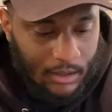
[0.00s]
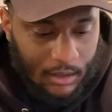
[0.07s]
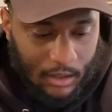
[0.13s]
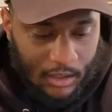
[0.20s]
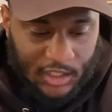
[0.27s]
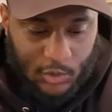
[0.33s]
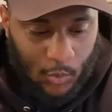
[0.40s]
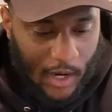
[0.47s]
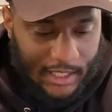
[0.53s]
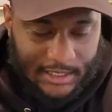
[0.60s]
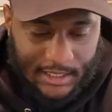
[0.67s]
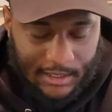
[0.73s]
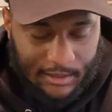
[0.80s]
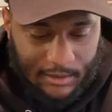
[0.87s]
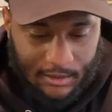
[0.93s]
just
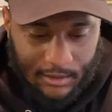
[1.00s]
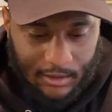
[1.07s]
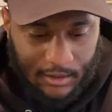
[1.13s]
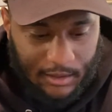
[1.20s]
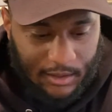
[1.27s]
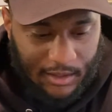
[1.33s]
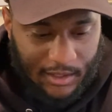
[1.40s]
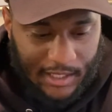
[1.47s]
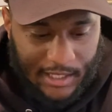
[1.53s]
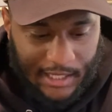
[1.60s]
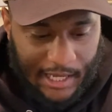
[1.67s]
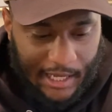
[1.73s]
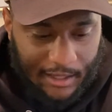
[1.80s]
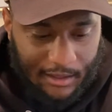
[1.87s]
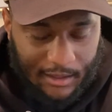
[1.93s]
watching he
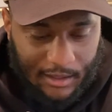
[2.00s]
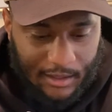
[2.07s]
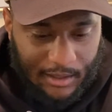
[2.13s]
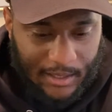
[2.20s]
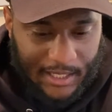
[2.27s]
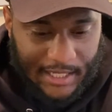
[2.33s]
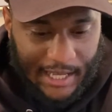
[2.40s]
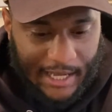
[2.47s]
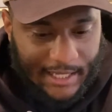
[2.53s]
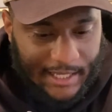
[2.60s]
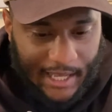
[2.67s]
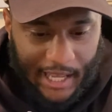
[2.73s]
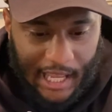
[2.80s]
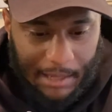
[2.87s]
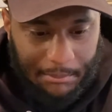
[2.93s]
got
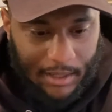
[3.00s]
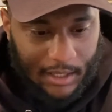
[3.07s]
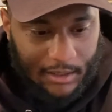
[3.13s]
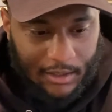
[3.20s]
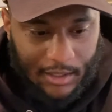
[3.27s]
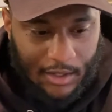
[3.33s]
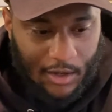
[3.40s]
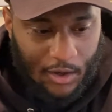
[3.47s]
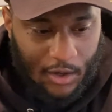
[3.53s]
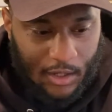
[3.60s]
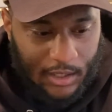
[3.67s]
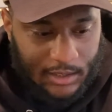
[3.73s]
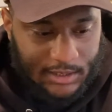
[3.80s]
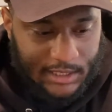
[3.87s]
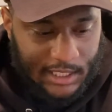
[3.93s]
game and
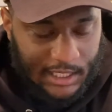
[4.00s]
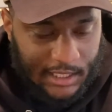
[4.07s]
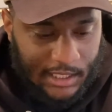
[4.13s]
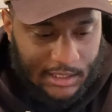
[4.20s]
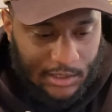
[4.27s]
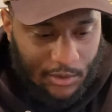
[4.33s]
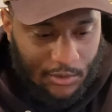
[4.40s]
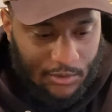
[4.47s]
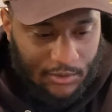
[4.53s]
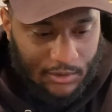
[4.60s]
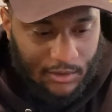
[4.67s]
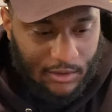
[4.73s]
seeing these on